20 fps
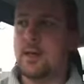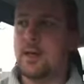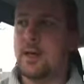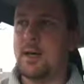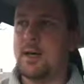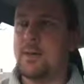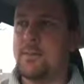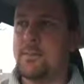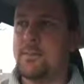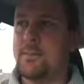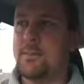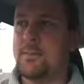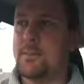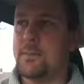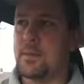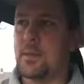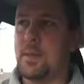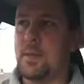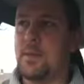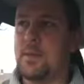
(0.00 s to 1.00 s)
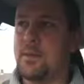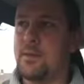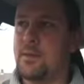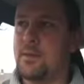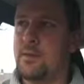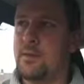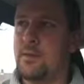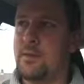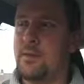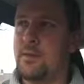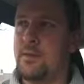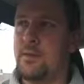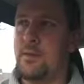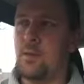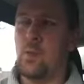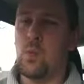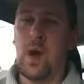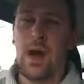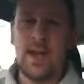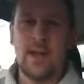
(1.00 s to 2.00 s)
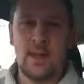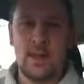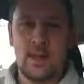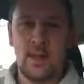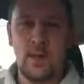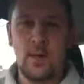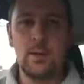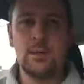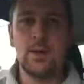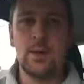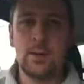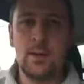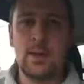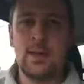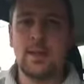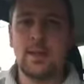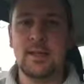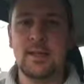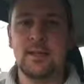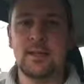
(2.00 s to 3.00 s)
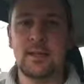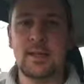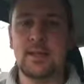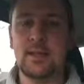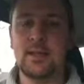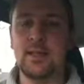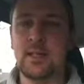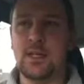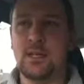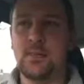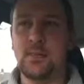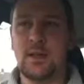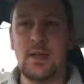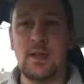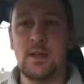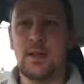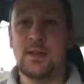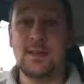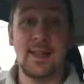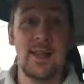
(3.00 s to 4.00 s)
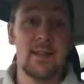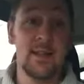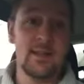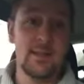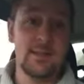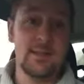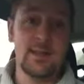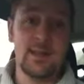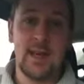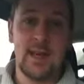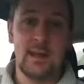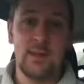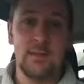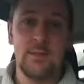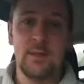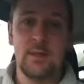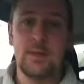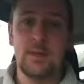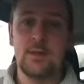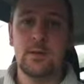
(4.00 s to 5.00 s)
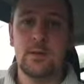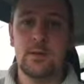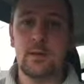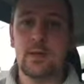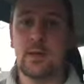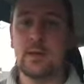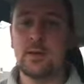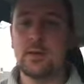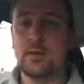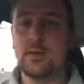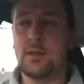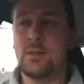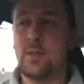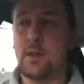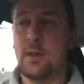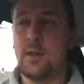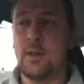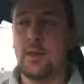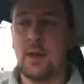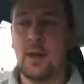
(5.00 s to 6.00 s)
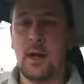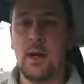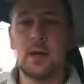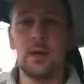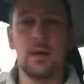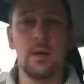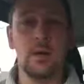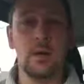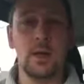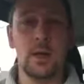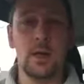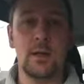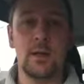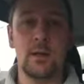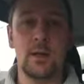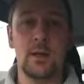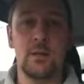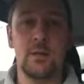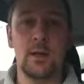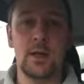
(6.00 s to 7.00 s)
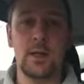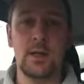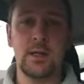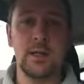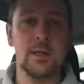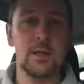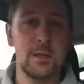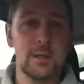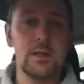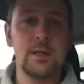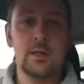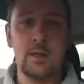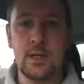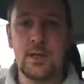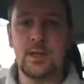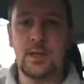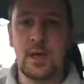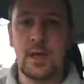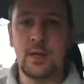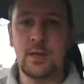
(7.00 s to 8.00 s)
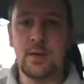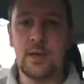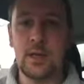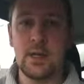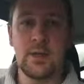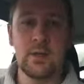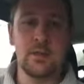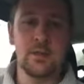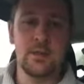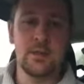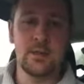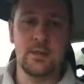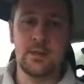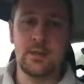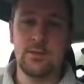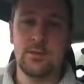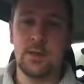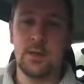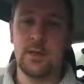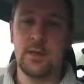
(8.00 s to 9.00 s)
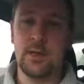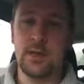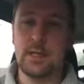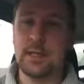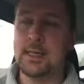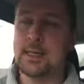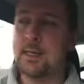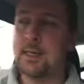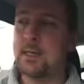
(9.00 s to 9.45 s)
the way that you implement these strategies, but they're exactly the same regardless of whether they are online or offline. You can still use anchoring, you can still use mirroring.